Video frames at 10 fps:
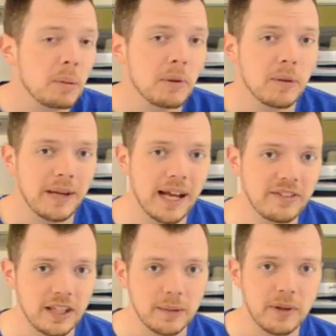people have been
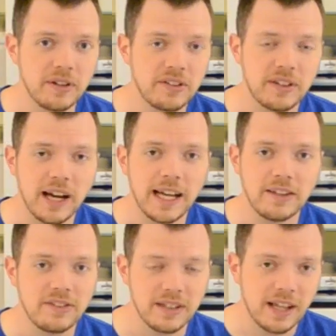asking about this guy.
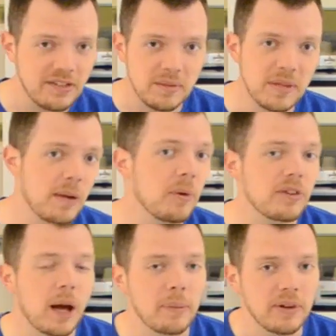This is a custom table
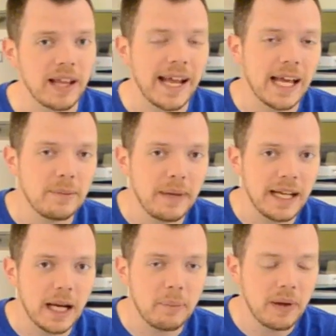topper that I had
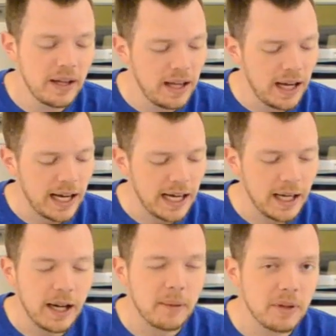made up.
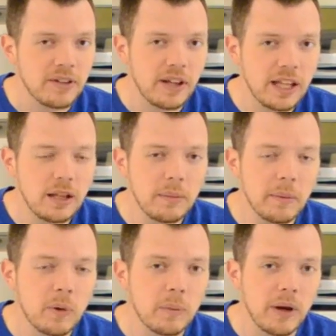I'm going to tell you a little
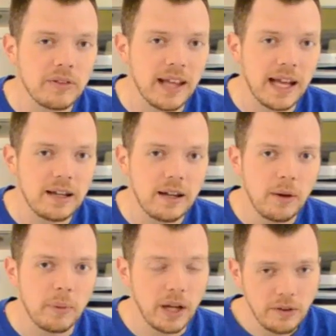bit more about that,
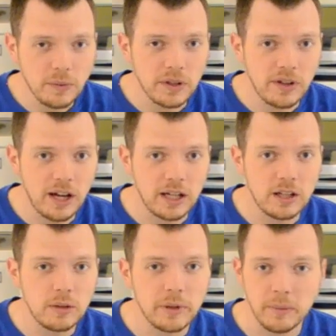but I also want to talk a
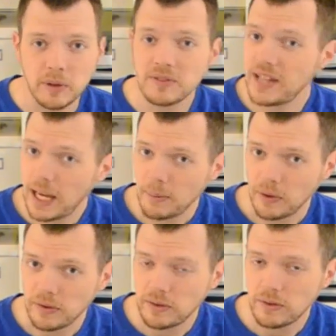little bit about
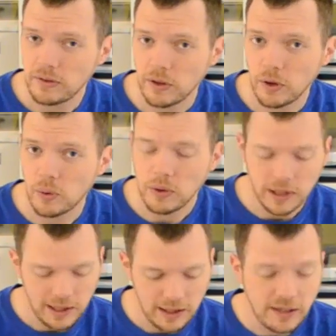tables. So
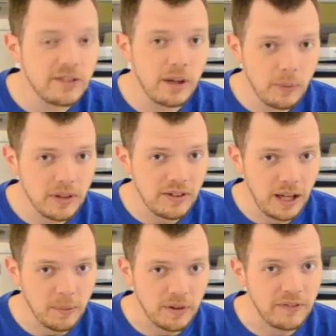let's start with the
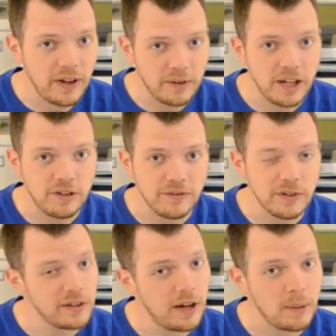table, the foundation
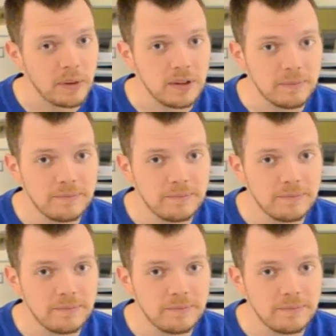for the topper.